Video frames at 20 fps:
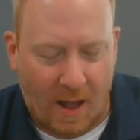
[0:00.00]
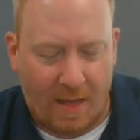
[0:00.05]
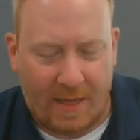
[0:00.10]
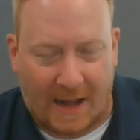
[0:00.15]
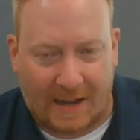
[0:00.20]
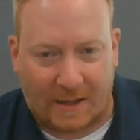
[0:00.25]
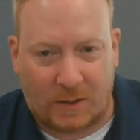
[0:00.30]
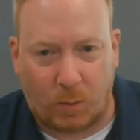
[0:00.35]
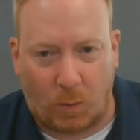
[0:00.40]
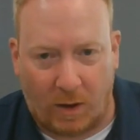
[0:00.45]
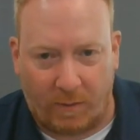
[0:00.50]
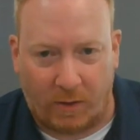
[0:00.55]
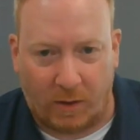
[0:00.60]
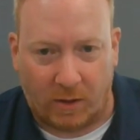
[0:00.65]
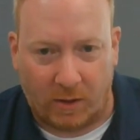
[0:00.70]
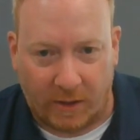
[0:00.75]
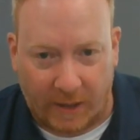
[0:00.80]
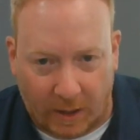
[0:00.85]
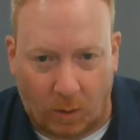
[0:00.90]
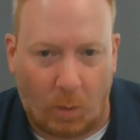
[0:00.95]
that's one of the
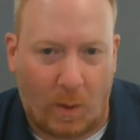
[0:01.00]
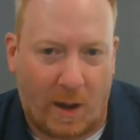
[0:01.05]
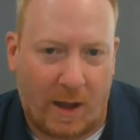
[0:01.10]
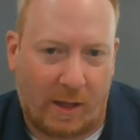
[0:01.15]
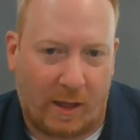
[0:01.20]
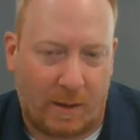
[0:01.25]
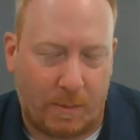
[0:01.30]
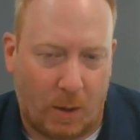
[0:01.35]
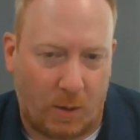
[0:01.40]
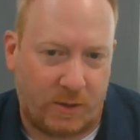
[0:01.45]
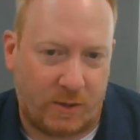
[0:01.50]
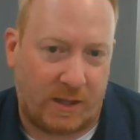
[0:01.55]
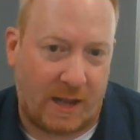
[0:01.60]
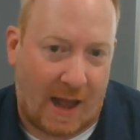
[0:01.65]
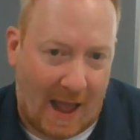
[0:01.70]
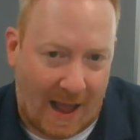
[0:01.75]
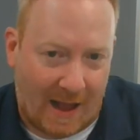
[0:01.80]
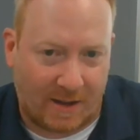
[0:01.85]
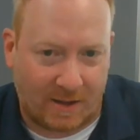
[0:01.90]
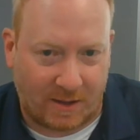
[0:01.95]
little whaling boats that
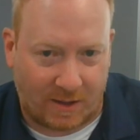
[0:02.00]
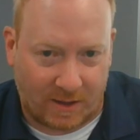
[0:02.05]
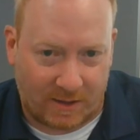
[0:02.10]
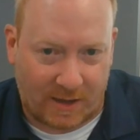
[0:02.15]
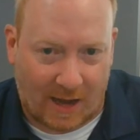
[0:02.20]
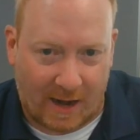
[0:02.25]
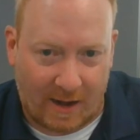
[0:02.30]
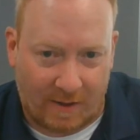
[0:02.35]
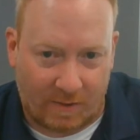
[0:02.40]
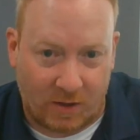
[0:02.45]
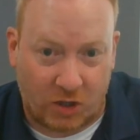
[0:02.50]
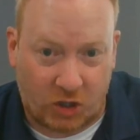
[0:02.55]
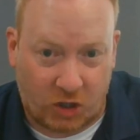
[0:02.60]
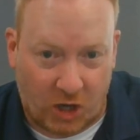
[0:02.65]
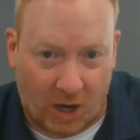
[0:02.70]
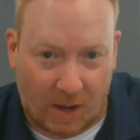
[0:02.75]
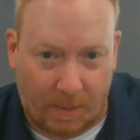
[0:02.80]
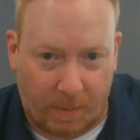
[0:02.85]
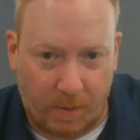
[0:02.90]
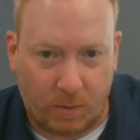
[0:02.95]
hangs on the side of the
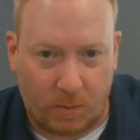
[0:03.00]
ship,